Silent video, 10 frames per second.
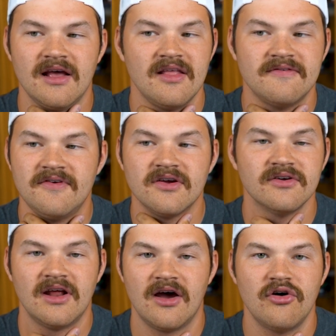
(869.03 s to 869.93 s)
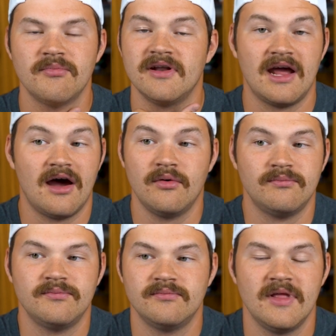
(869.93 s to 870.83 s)
and they figured it out, but
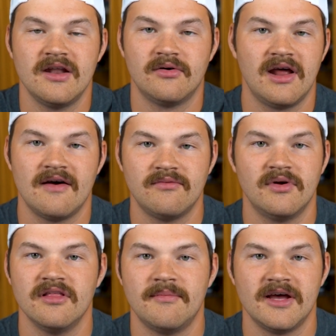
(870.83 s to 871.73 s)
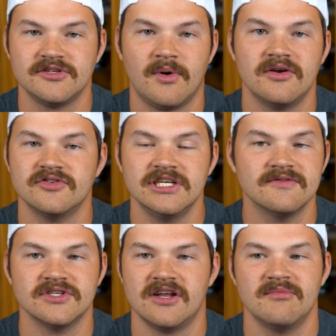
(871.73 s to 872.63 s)
now they don't have one of the best wide
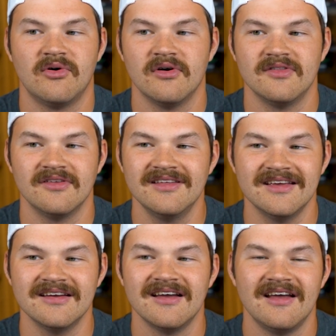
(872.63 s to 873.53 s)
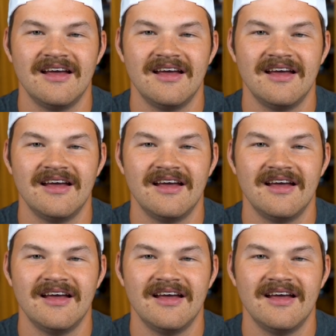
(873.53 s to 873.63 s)
receivers anymore in the league.